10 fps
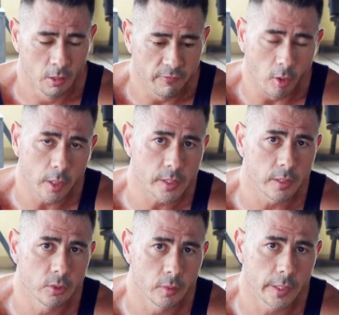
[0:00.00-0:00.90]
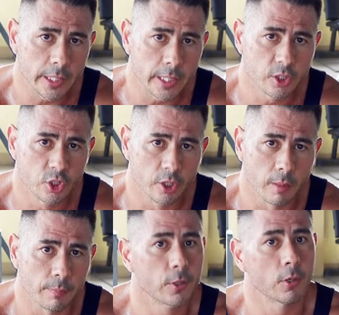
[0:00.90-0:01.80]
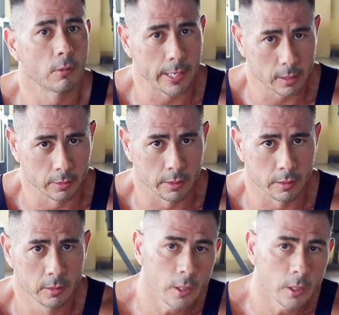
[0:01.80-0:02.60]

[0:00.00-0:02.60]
Focus on doing each jump correctly.